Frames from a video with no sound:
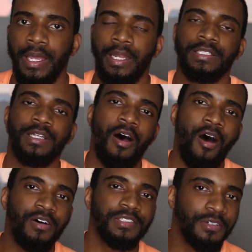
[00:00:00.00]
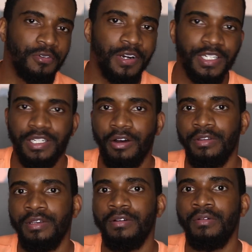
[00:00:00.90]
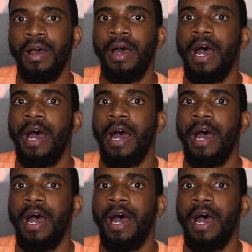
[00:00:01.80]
and it's also going to show you